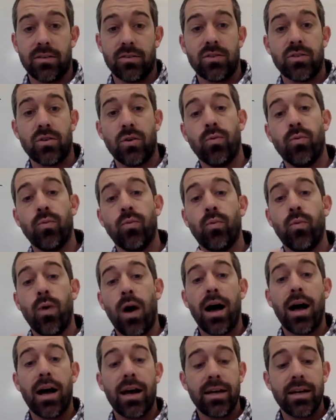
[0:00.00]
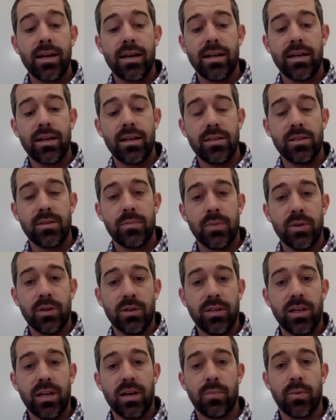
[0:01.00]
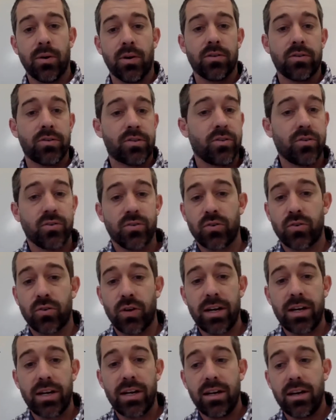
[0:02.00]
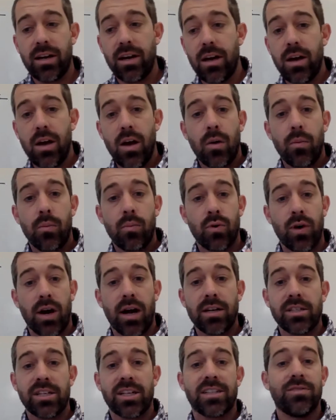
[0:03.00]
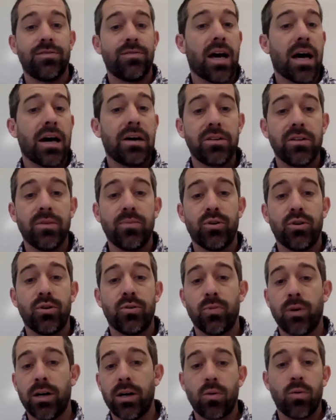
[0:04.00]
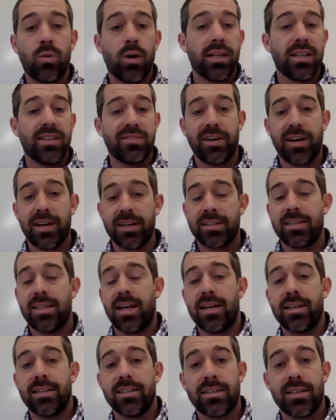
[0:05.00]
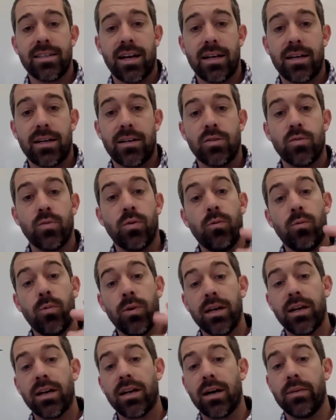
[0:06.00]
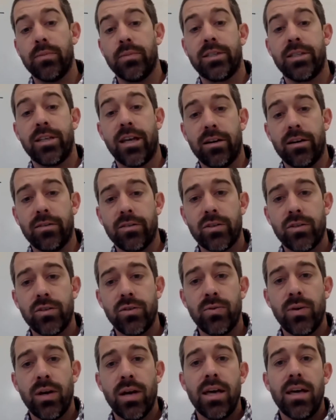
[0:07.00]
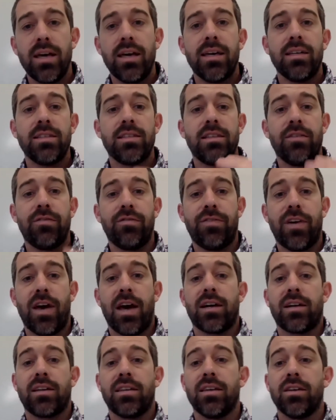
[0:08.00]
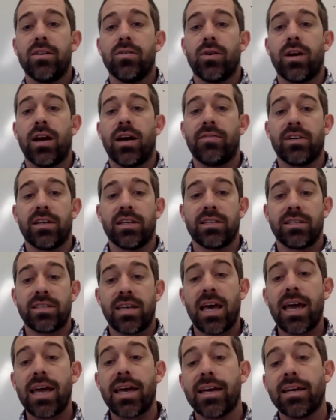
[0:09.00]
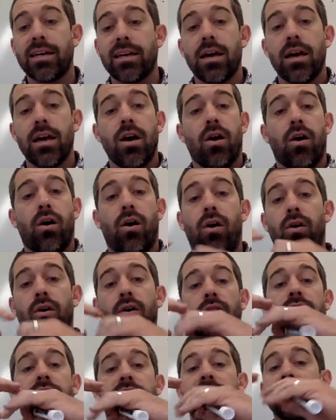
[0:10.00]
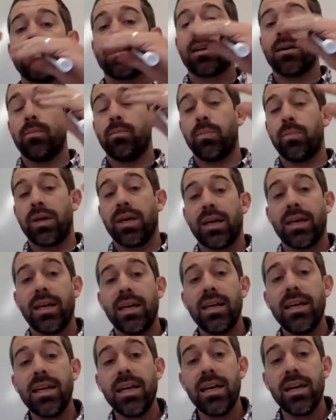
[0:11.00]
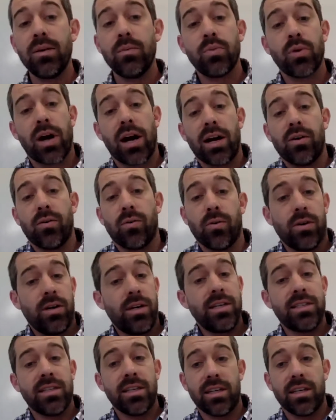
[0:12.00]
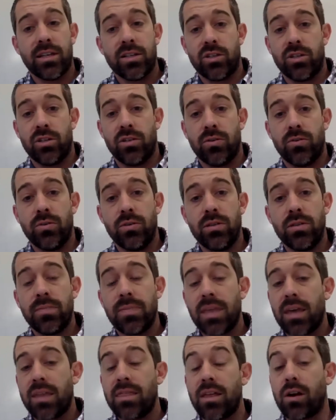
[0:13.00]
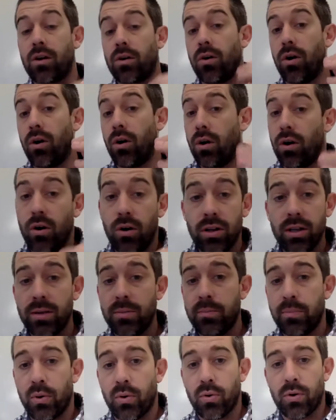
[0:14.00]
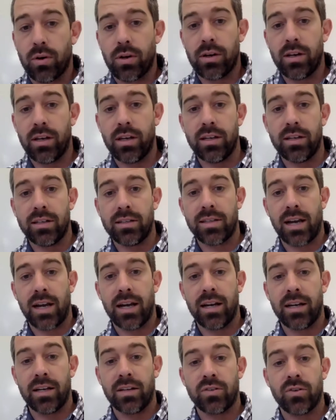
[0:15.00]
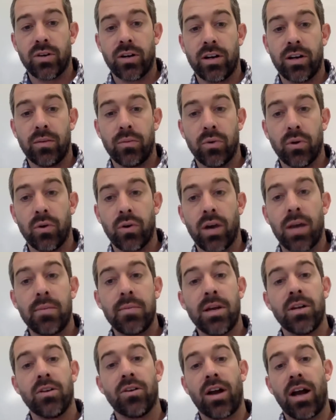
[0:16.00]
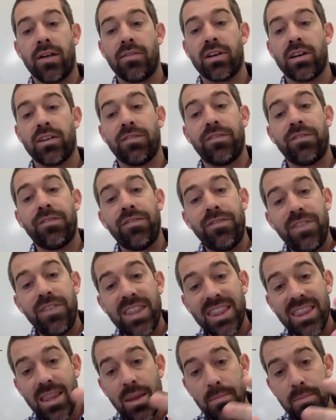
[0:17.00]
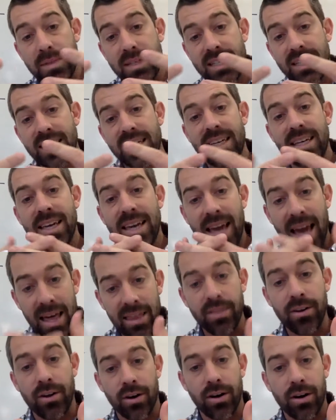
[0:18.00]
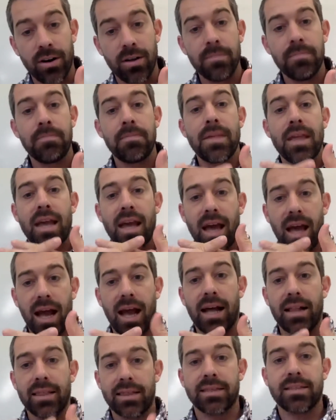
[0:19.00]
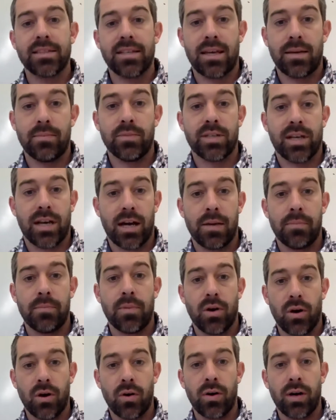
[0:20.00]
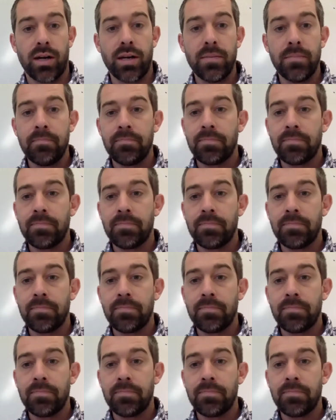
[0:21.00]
So why is building a personal training project valuable? What qualifies that as science? Well, what it comes down to is the fact that you're having to take all these competing priorities and issues that are all important in designing a training program, and you're having to fit them together at the same time. All right.